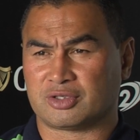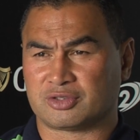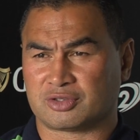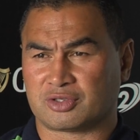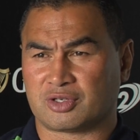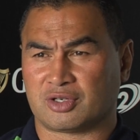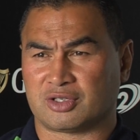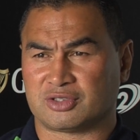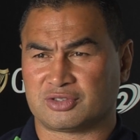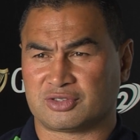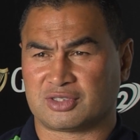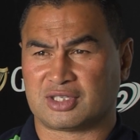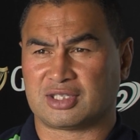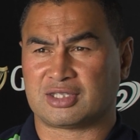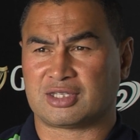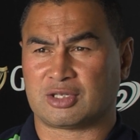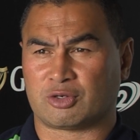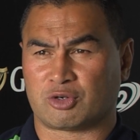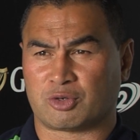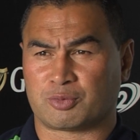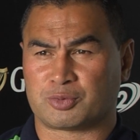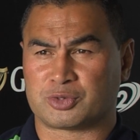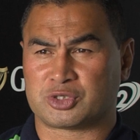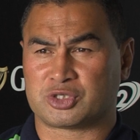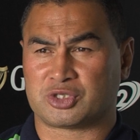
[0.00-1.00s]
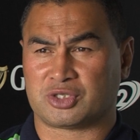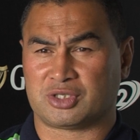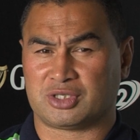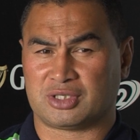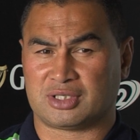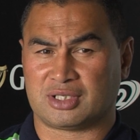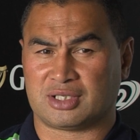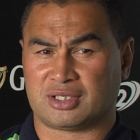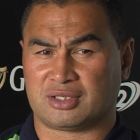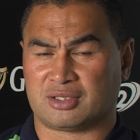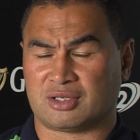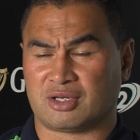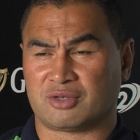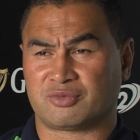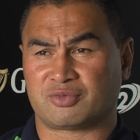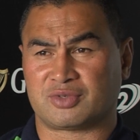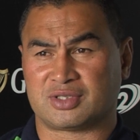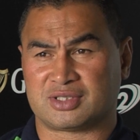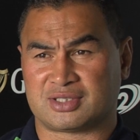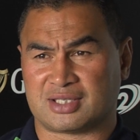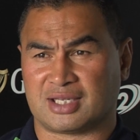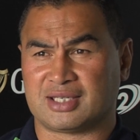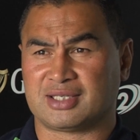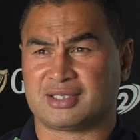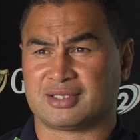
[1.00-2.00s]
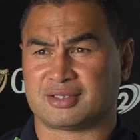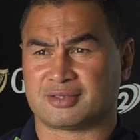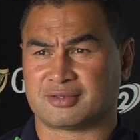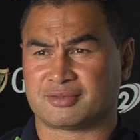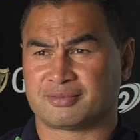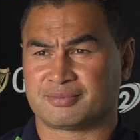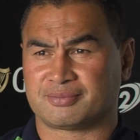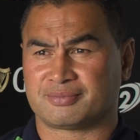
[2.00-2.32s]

those guys to get their opportunity and hopefully take it.